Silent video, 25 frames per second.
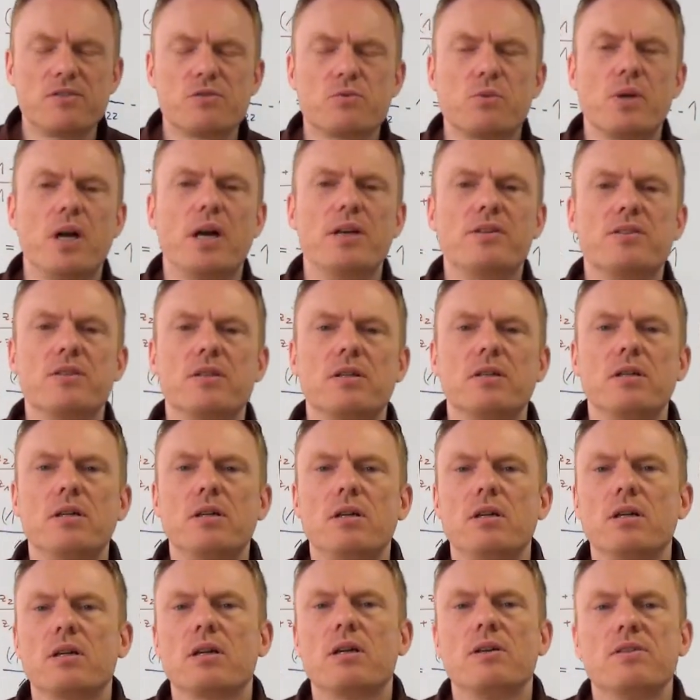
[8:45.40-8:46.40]
is right
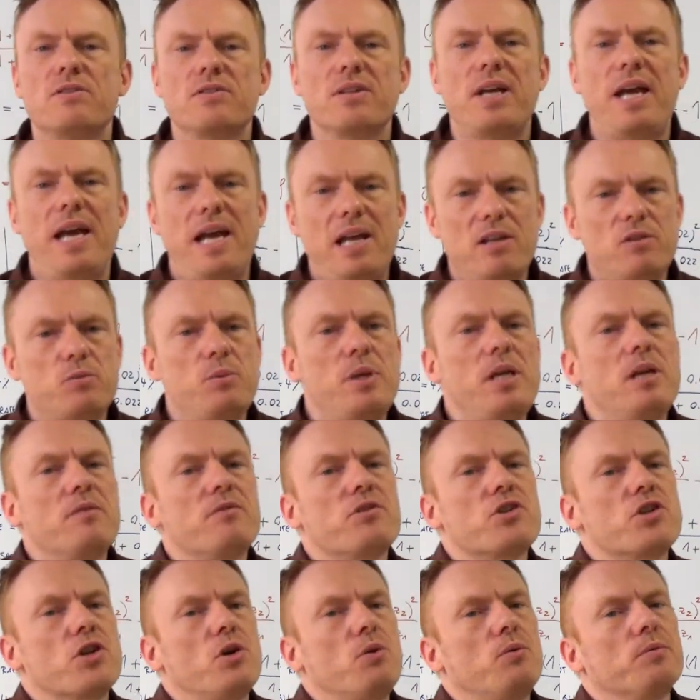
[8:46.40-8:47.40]
because as we
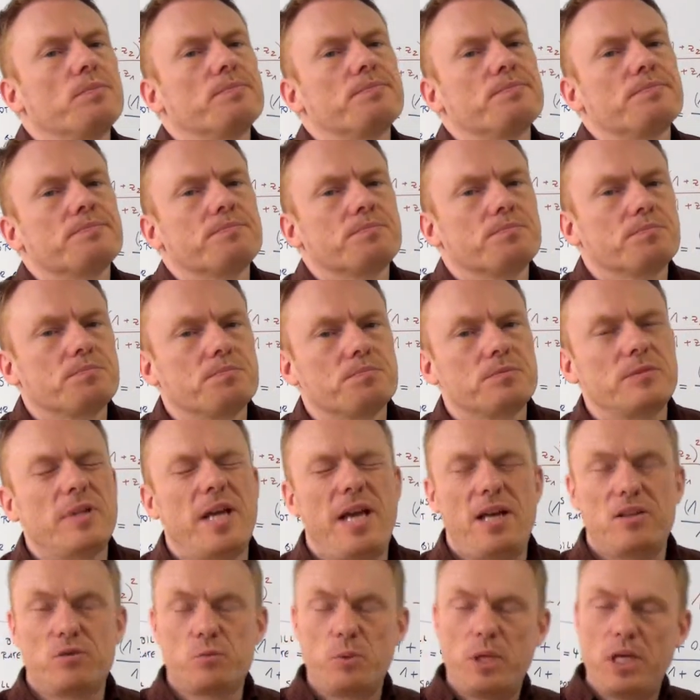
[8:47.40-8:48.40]
have
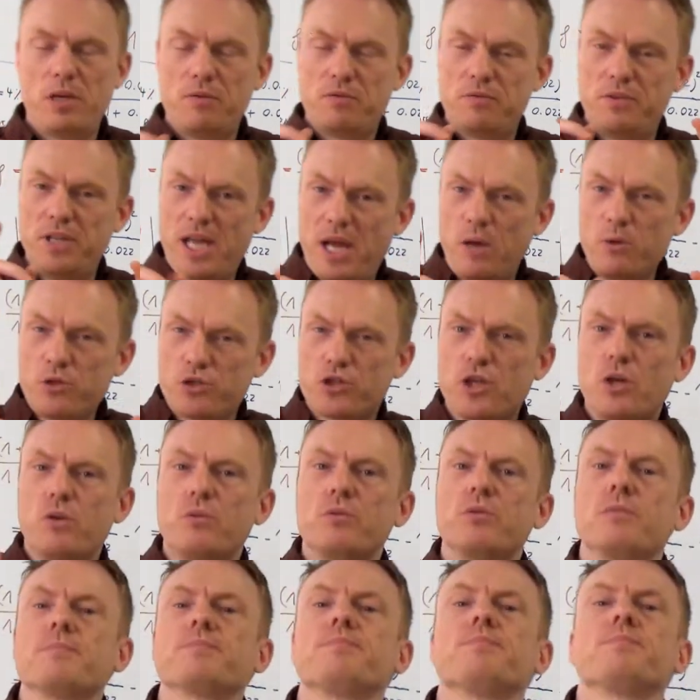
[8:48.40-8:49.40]
now
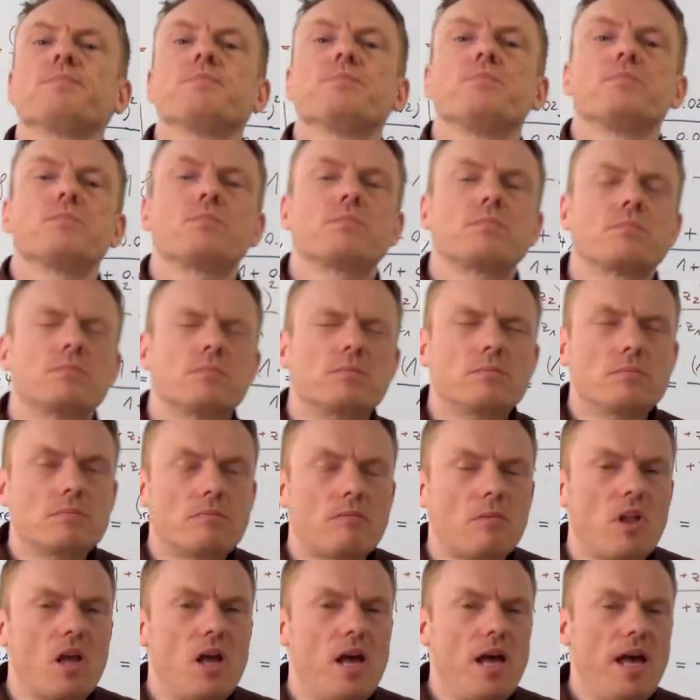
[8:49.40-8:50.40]
shown,
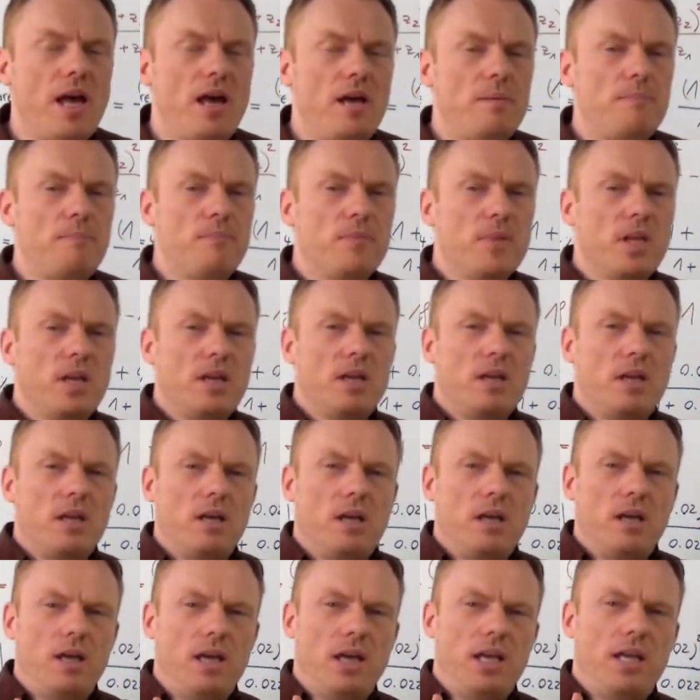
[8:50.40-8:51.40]

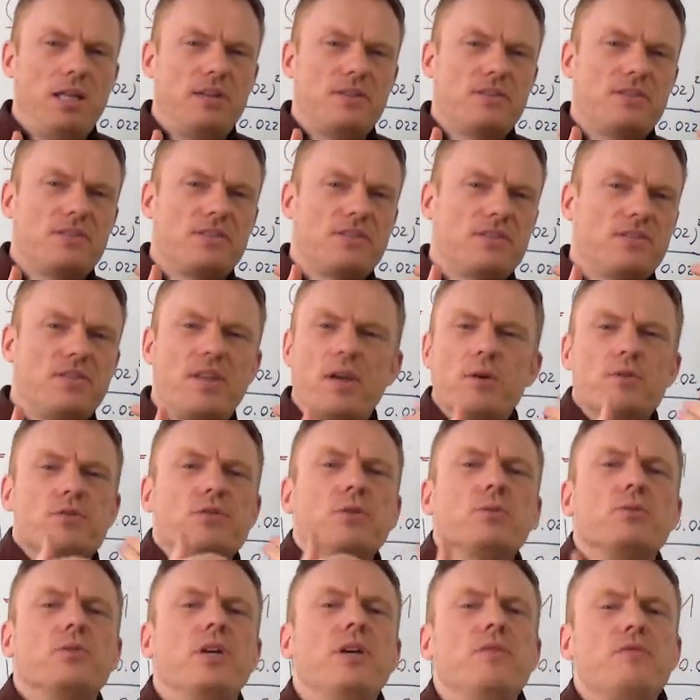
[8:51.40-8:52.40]
there's
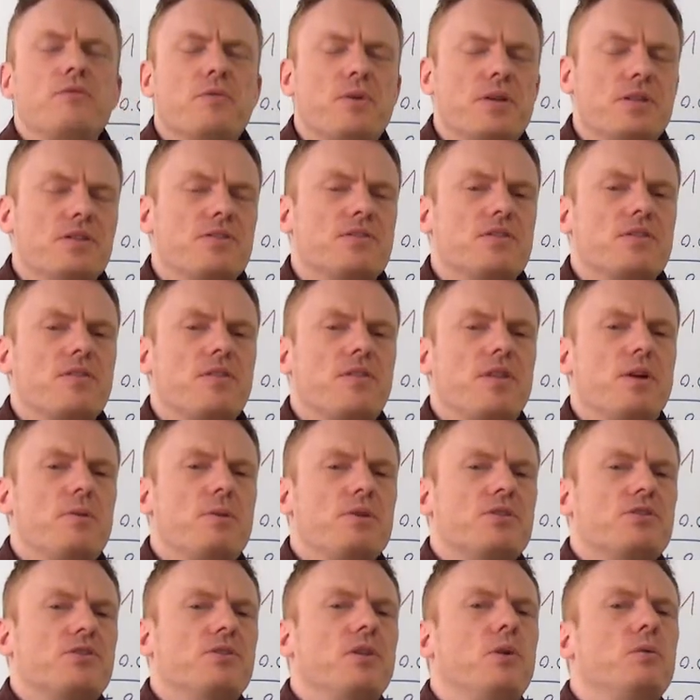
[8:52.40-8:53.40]
no difference.
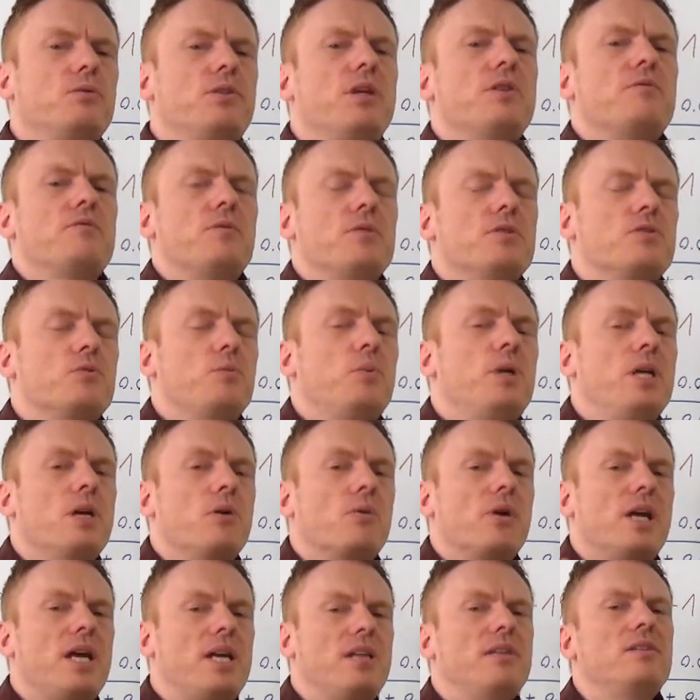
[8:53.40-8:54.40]
There is no difference. We
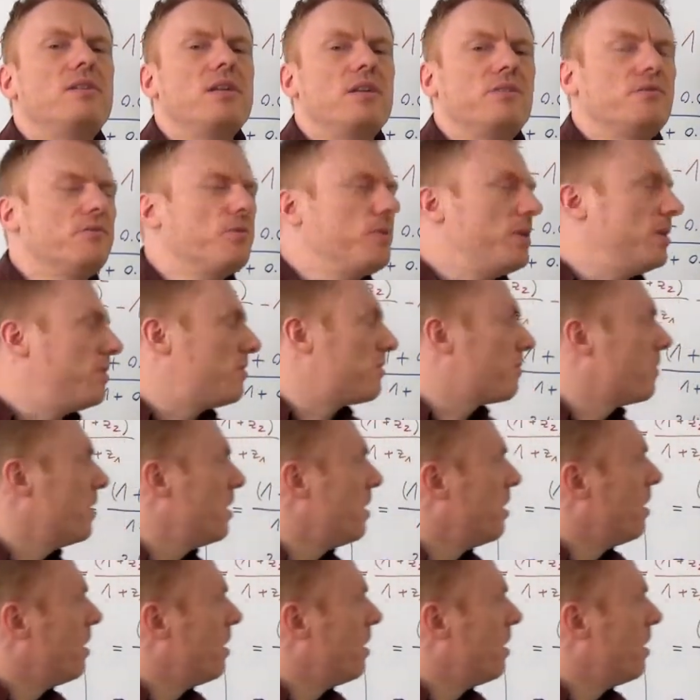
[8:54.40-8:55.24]
are indifferent